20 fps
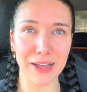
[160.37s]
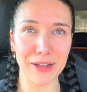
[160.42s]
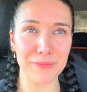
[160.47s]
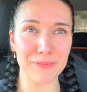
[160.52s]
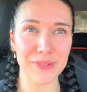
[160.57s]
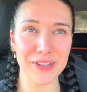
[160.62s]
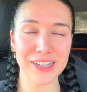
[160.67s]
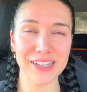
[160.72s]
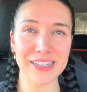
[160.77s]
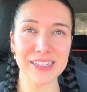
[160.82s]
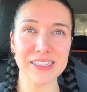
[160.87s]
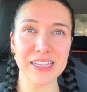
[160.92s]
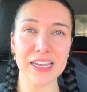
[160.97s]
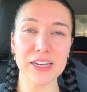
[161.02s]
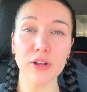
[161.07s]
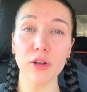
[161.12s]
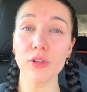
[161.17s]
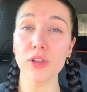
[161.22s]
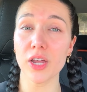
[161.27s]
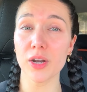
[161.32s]
Because I
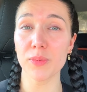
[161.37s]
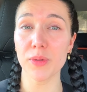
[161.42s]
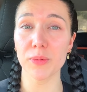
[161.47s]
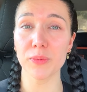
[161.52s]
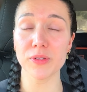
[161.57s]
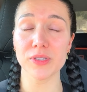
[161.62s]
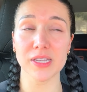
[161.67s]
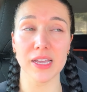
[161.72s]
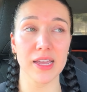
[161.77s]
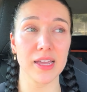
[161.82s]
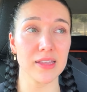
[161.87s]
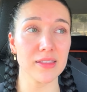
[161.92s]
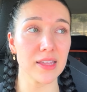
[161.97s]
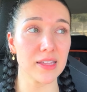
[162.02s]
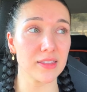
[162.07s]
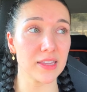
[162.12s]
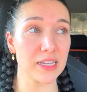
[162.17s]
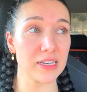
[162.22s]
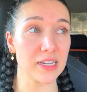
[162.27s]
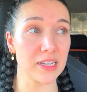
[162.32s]
know a lot of people say
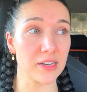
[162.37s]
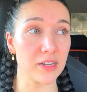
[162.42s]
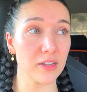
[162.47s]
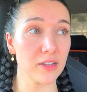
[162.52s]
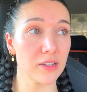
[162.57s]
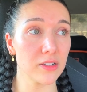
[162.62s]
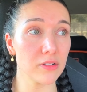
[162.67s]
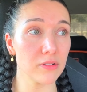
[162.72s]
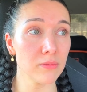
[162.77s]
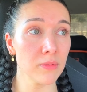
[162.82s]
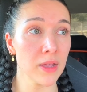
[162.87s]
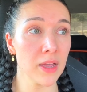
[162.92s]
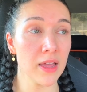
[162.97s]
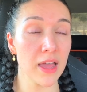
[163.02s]
that they need to